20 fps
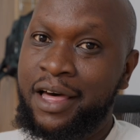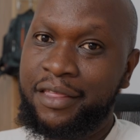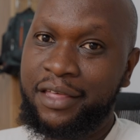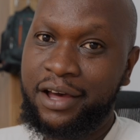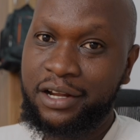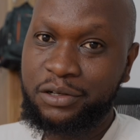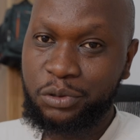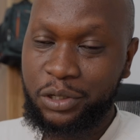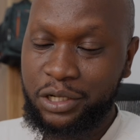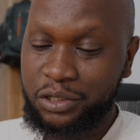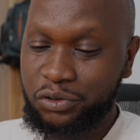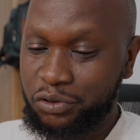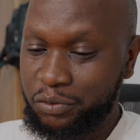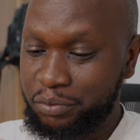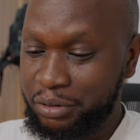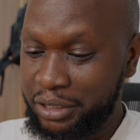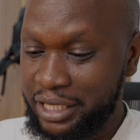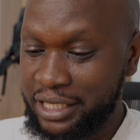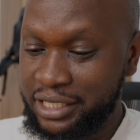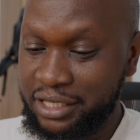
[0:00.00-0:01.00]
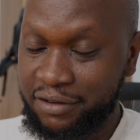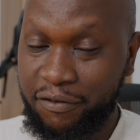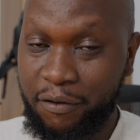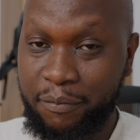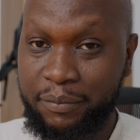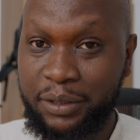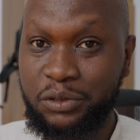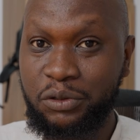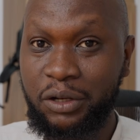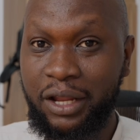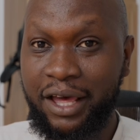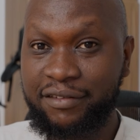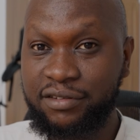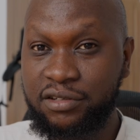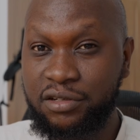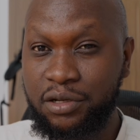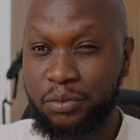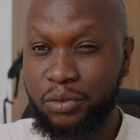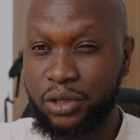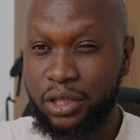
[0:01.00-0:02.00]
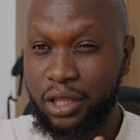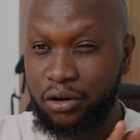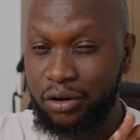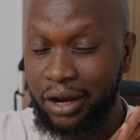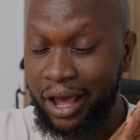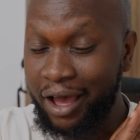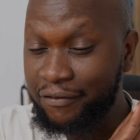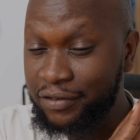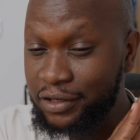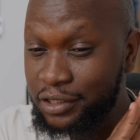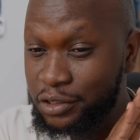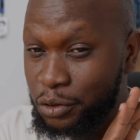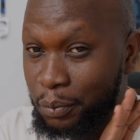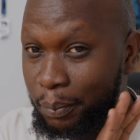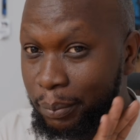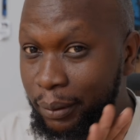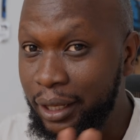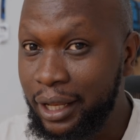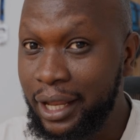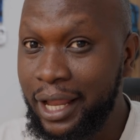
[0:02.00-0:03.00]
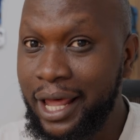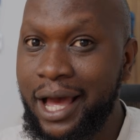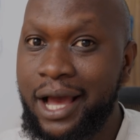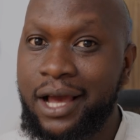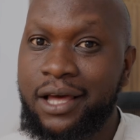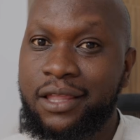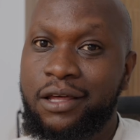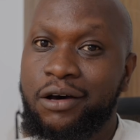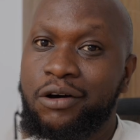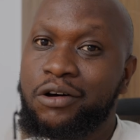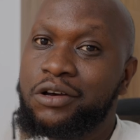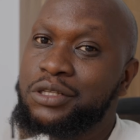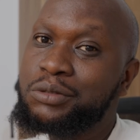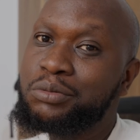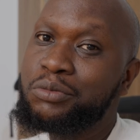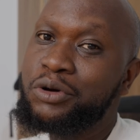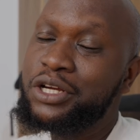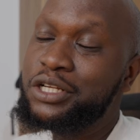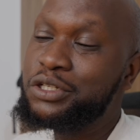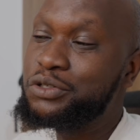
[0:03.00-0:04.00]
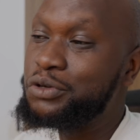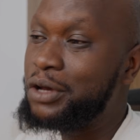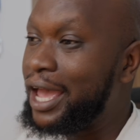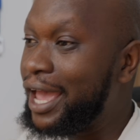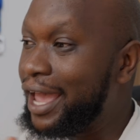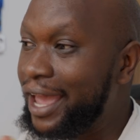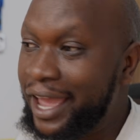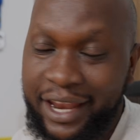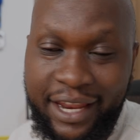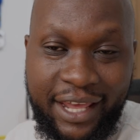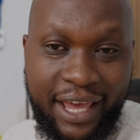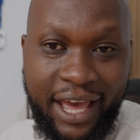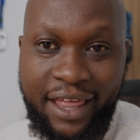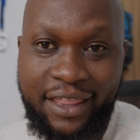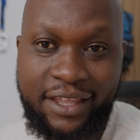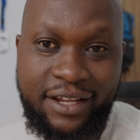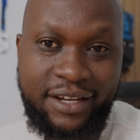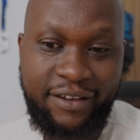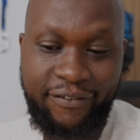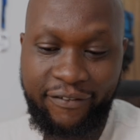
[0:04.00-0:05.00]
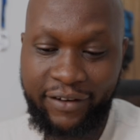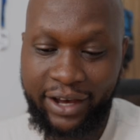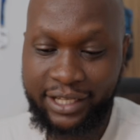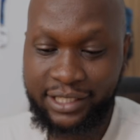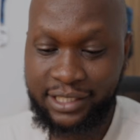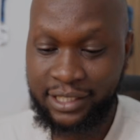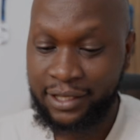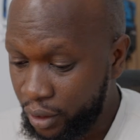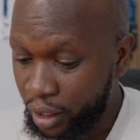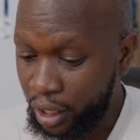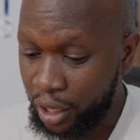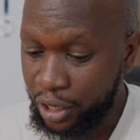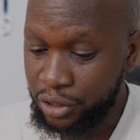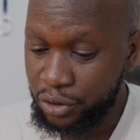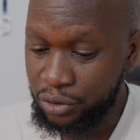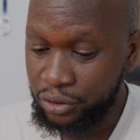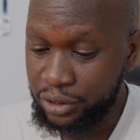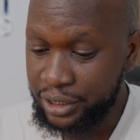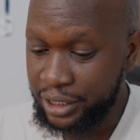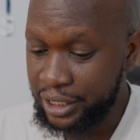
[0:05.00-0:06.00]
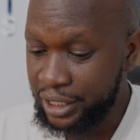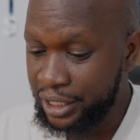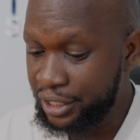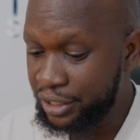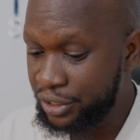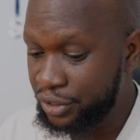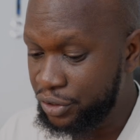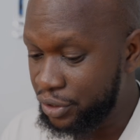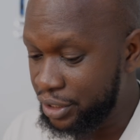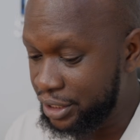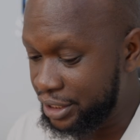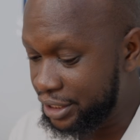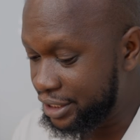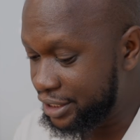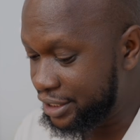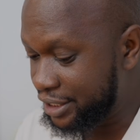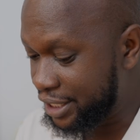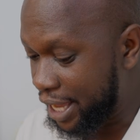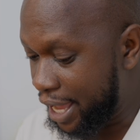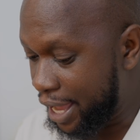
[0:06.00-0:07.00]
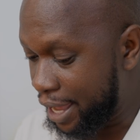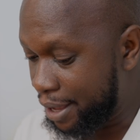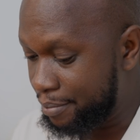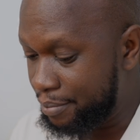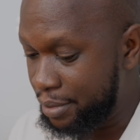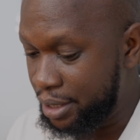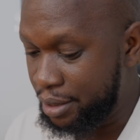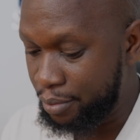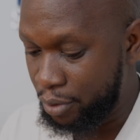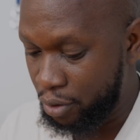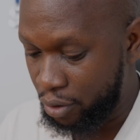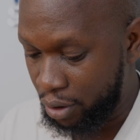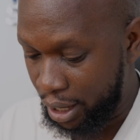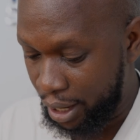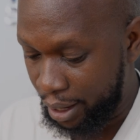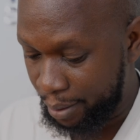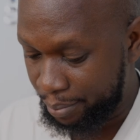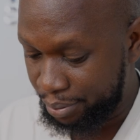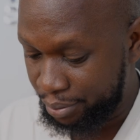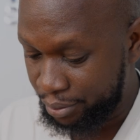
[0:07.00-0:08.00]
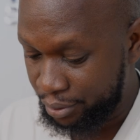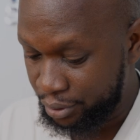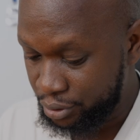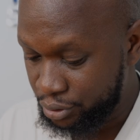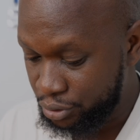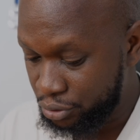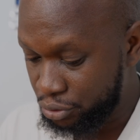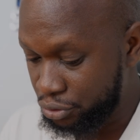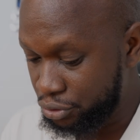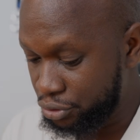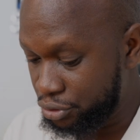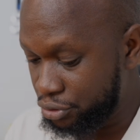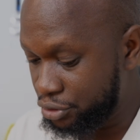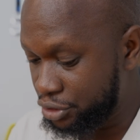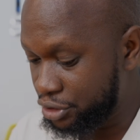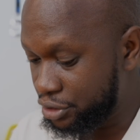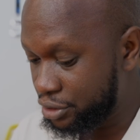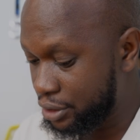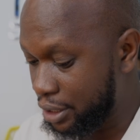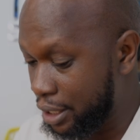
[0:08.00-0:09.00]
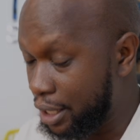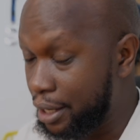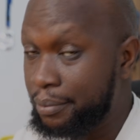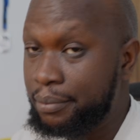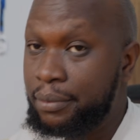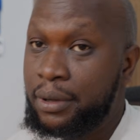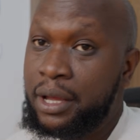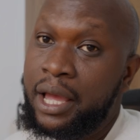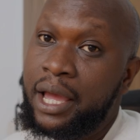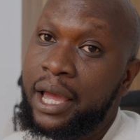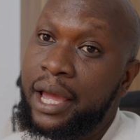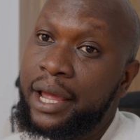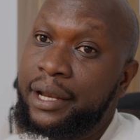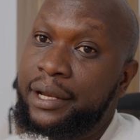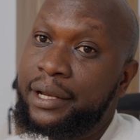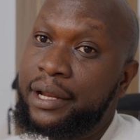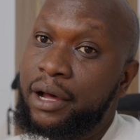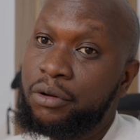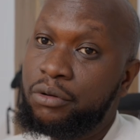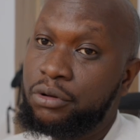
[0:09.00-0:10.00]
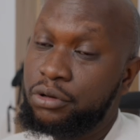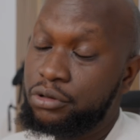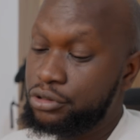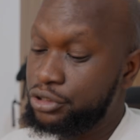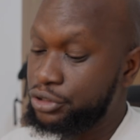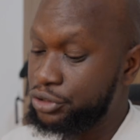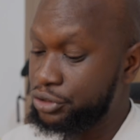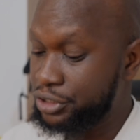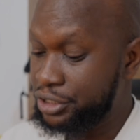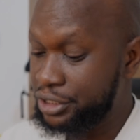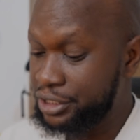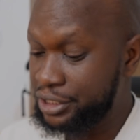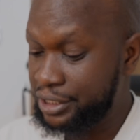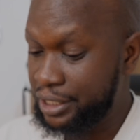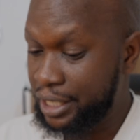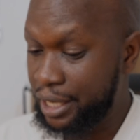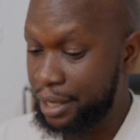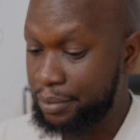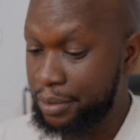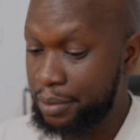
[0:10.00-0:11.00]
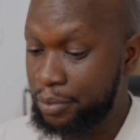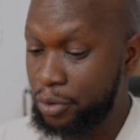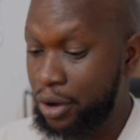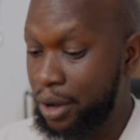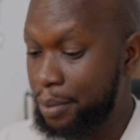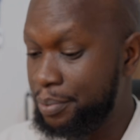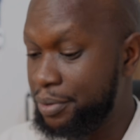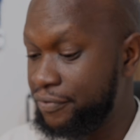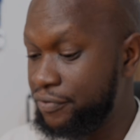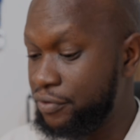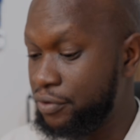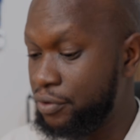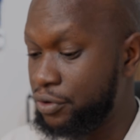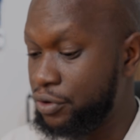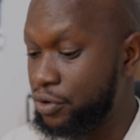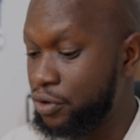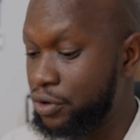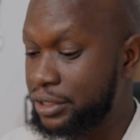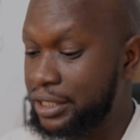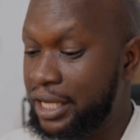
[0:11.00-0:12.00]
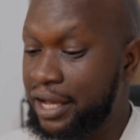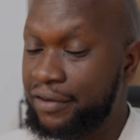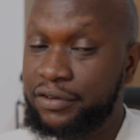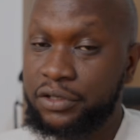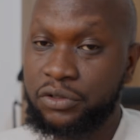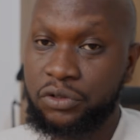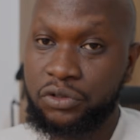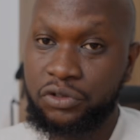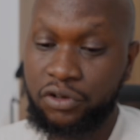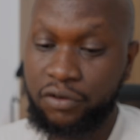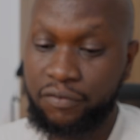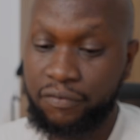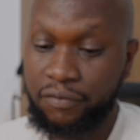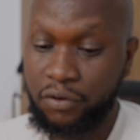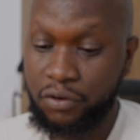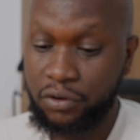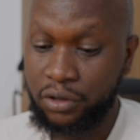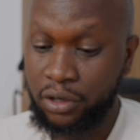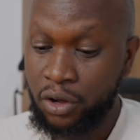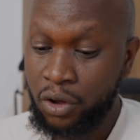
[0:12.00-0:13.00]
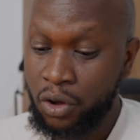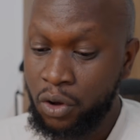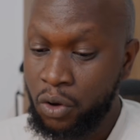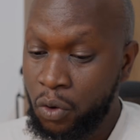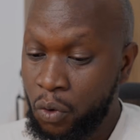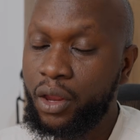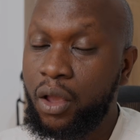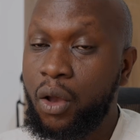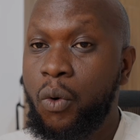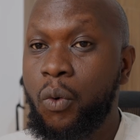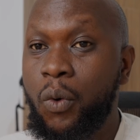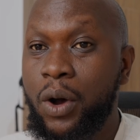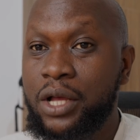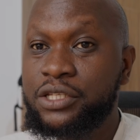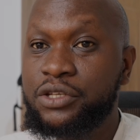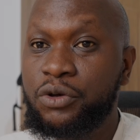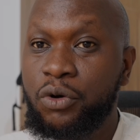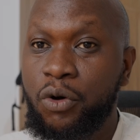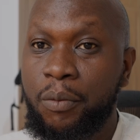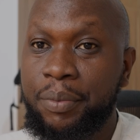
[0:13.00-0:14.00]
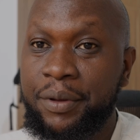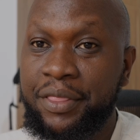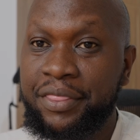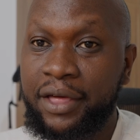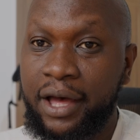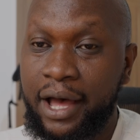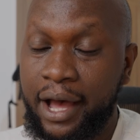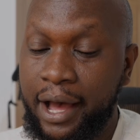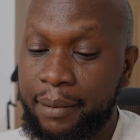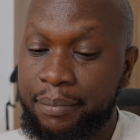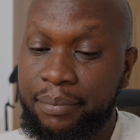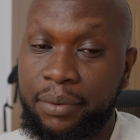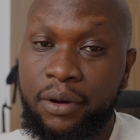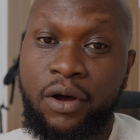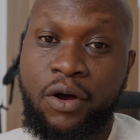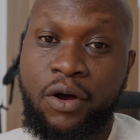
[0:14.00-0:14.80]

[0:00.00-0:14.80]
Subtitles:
That way, it will be easy for me to live stream without having to plug the Osmo into any other device. You'll need your DJI Muuo app. So you just come and download your DJI Muuo app if you don't have it on your phone. Once you open the app,